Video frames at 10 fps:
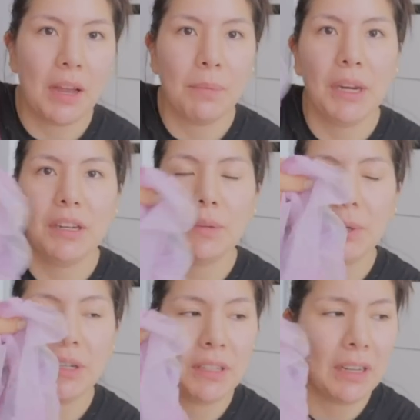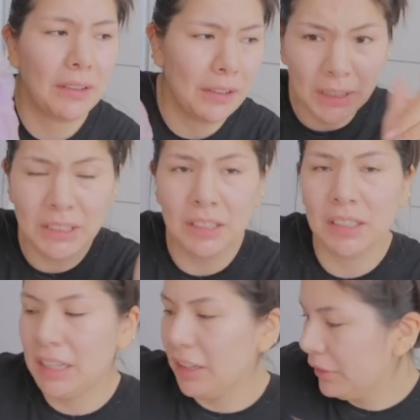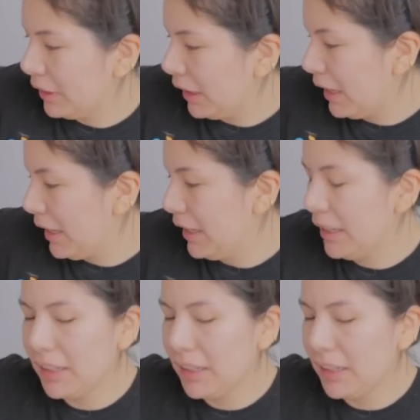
I'm waiting to put it together until I cut out the lining.